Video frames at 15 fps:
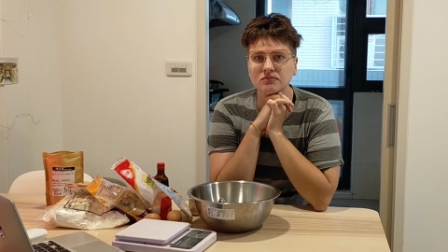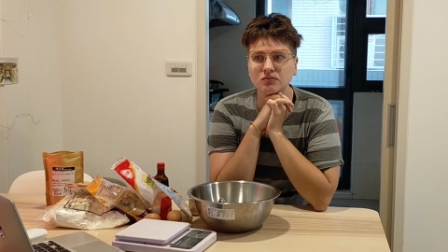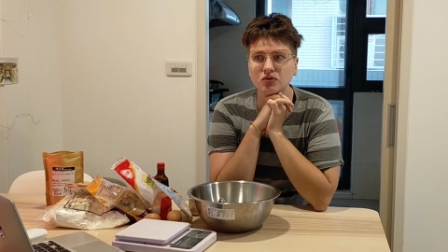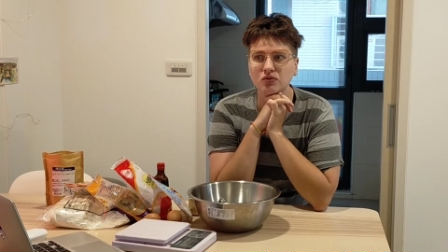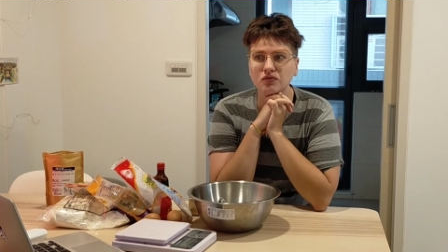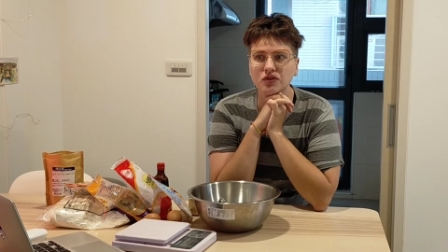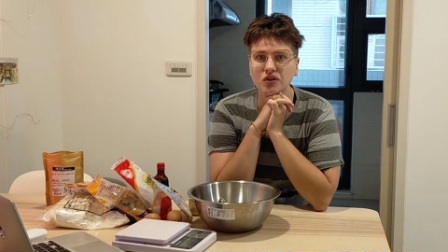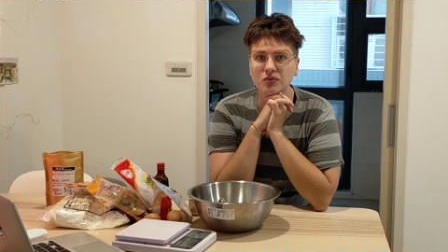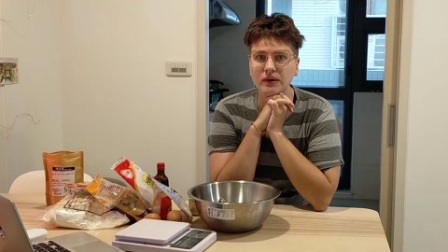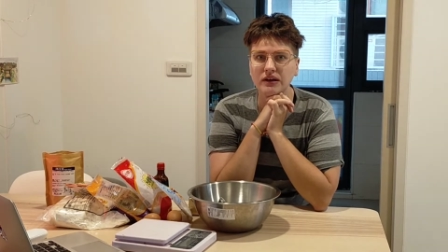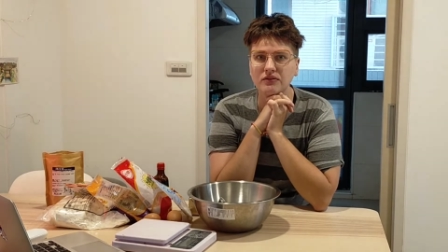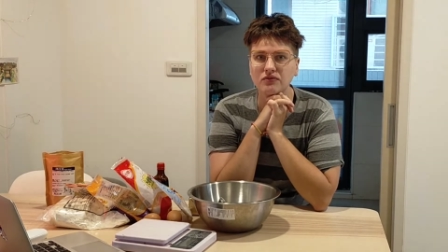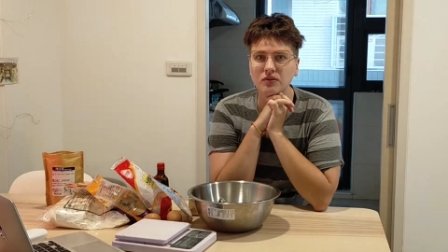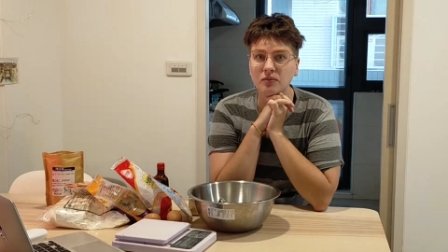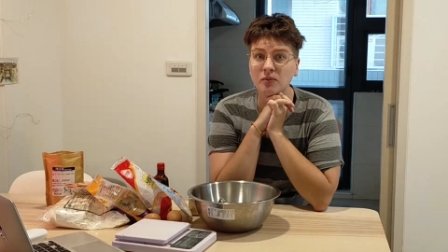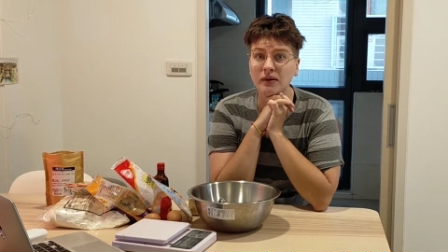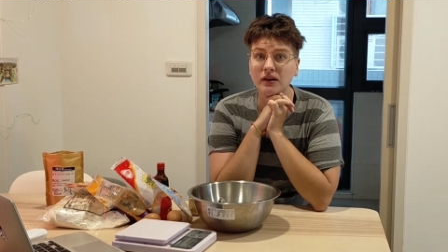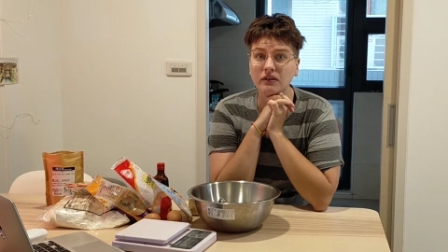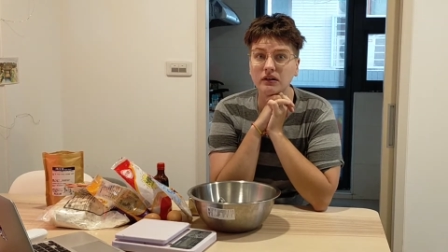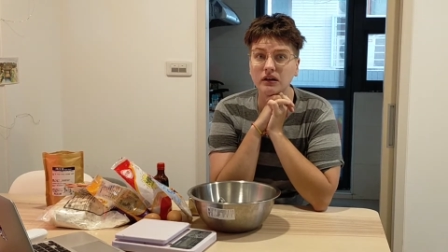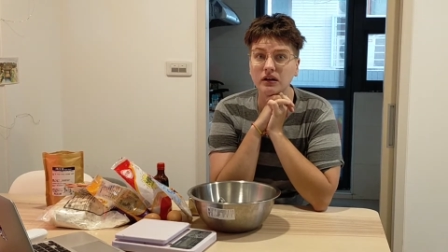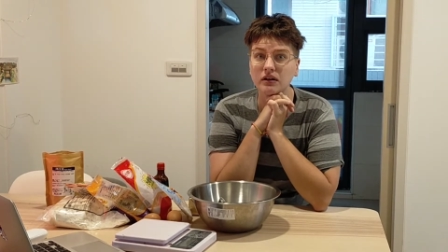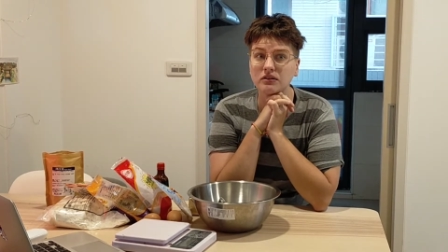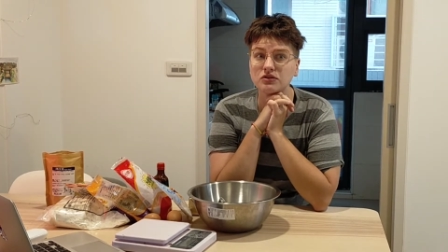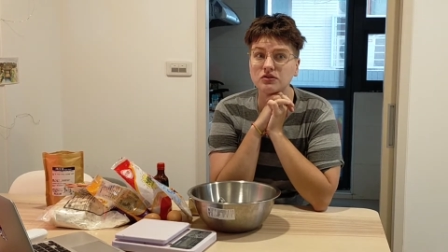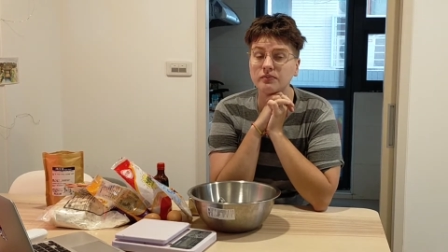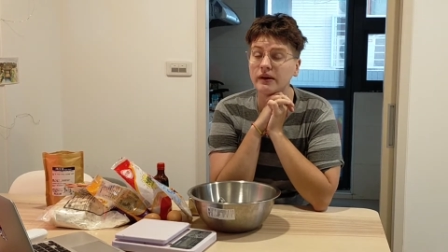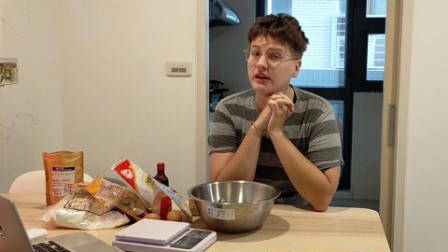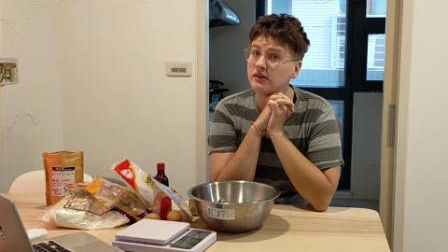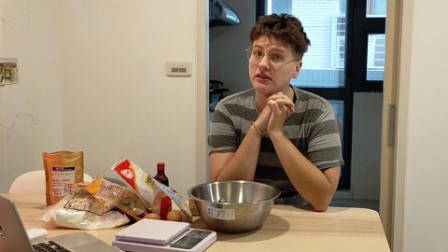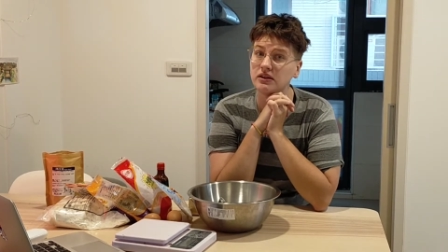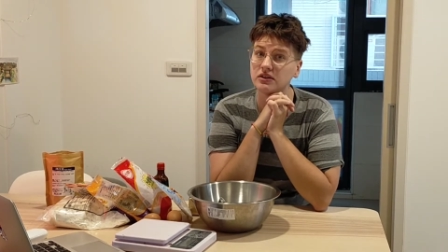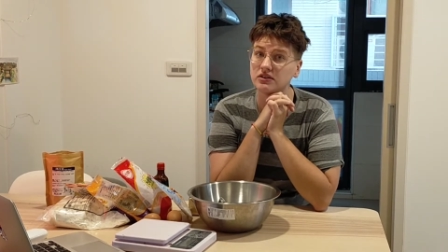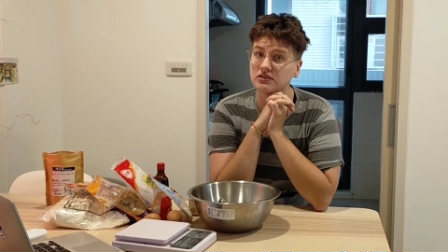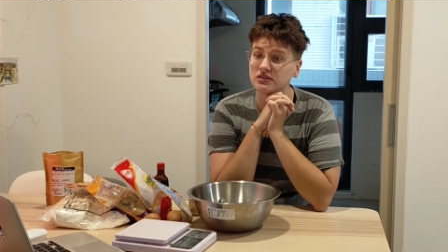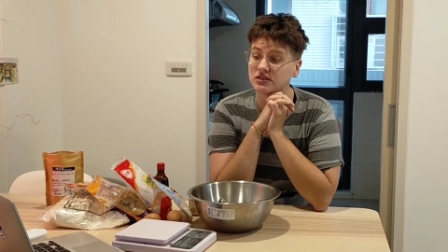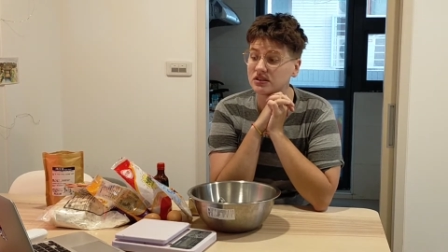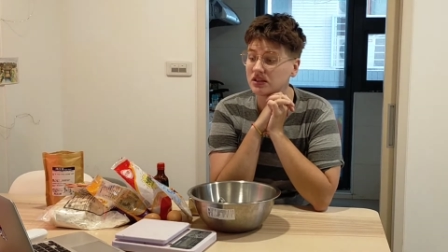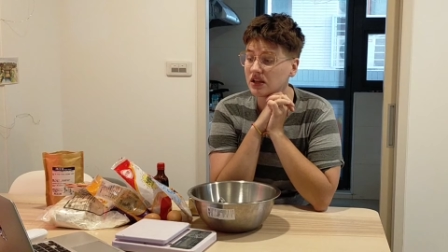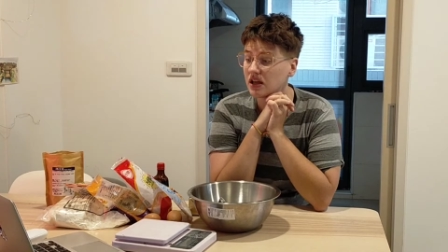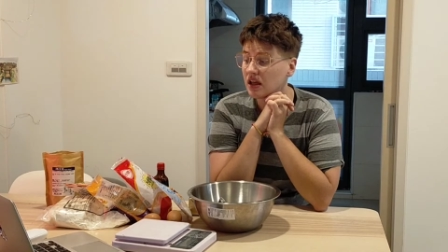moved away from America, so many years.